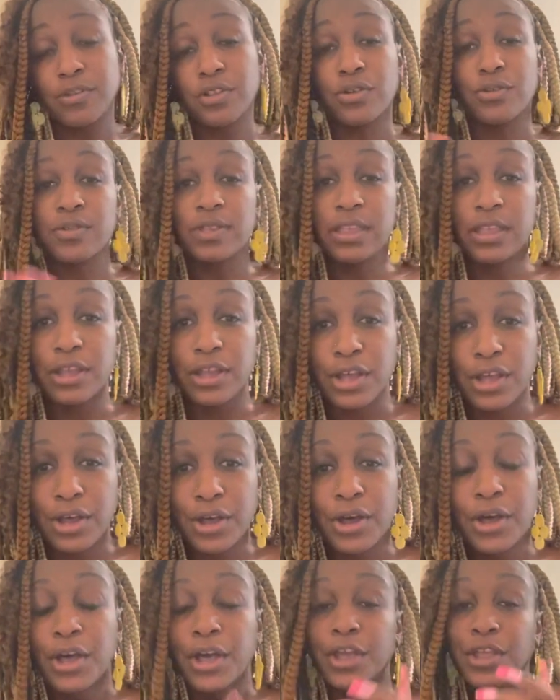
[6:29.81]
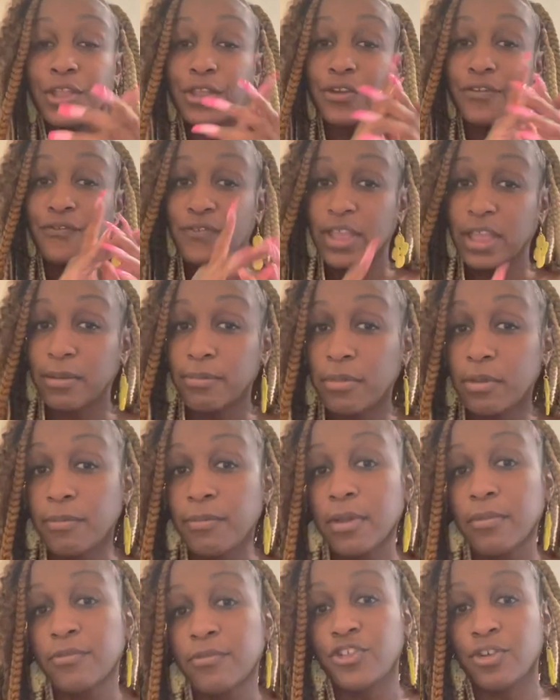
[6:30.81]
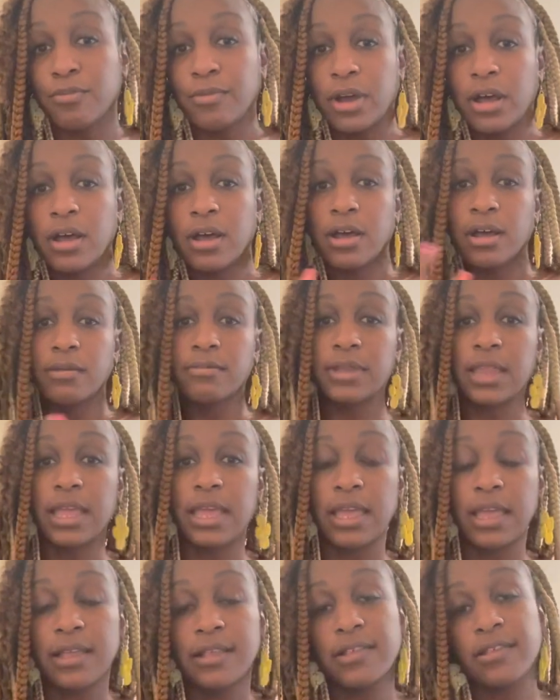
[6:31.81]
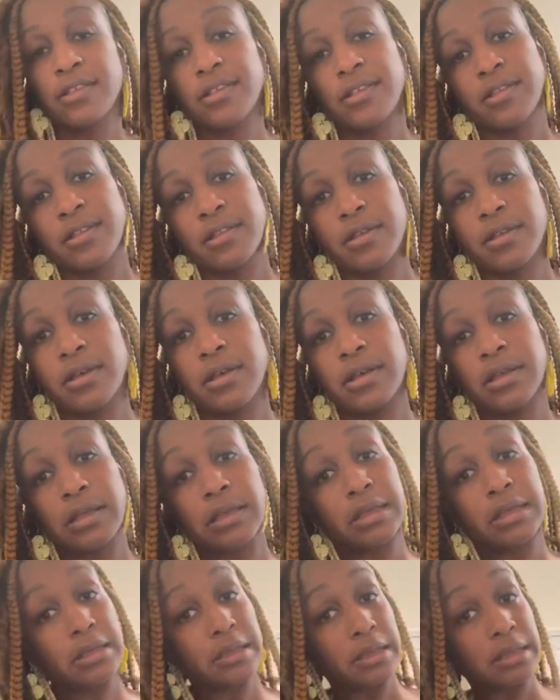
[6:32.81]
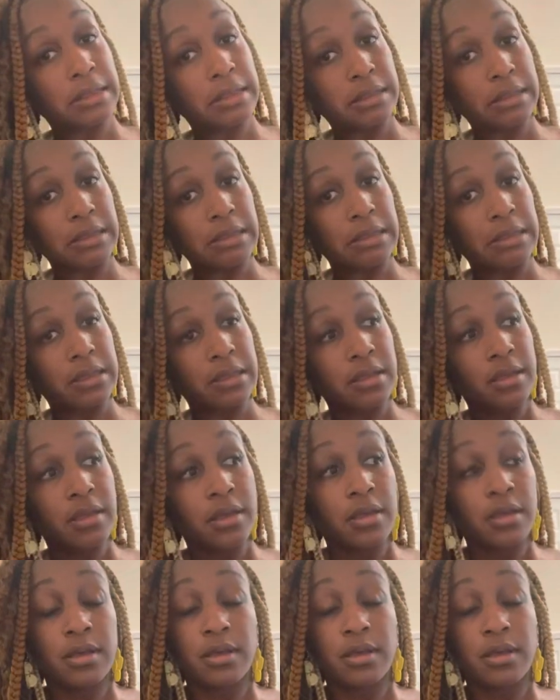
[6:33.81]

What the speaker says: So tell your family members, your mom, dad, sister, cousin,